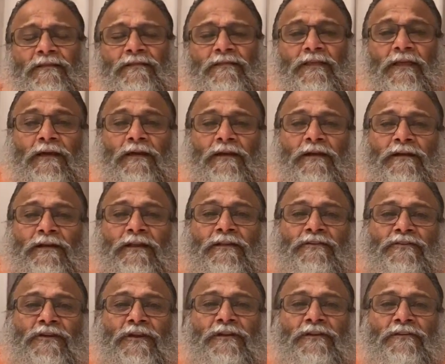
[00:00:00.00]
Their
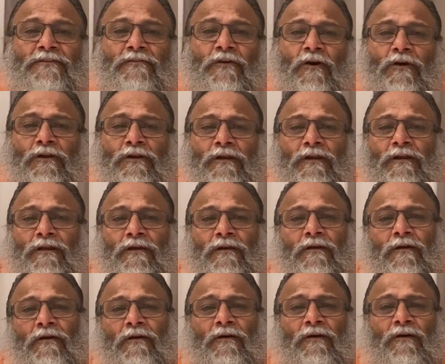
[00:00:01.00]
attention is on
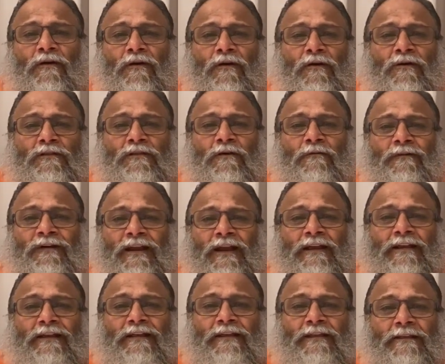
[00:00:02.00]
all the
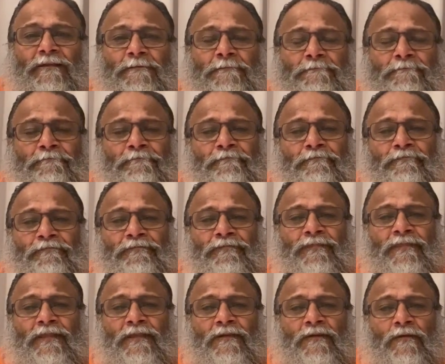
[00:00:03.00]
variety.
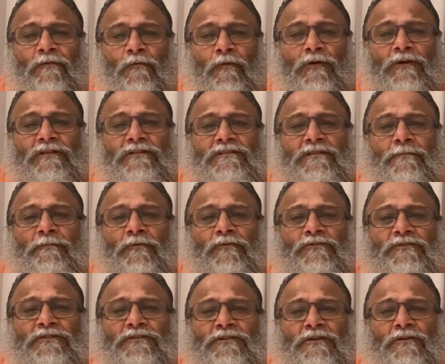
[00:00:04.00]
What is the
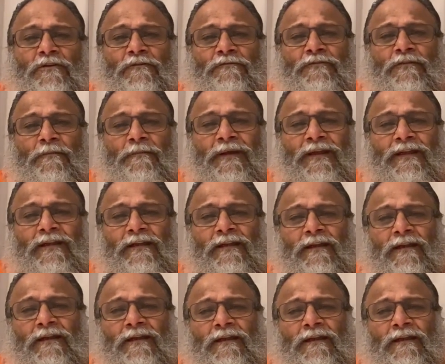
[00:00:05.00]
position of the mind?